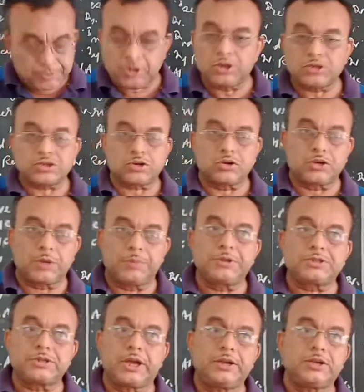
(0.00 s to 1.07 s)
and loss account
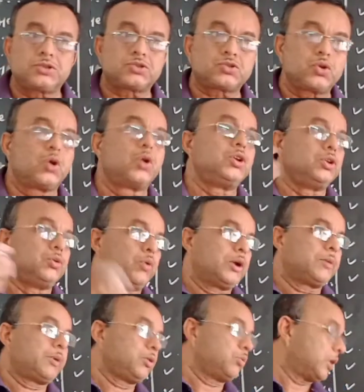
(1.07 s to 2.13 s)
debit side slowly,
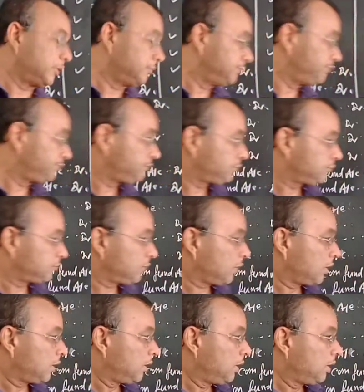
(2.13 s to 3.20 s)
one by one.
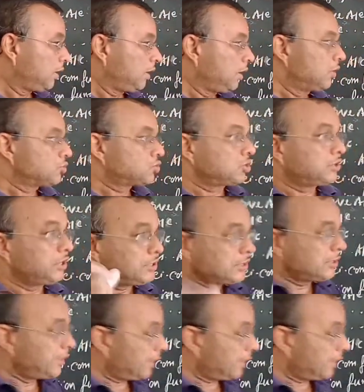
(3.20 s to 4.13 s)
So these are the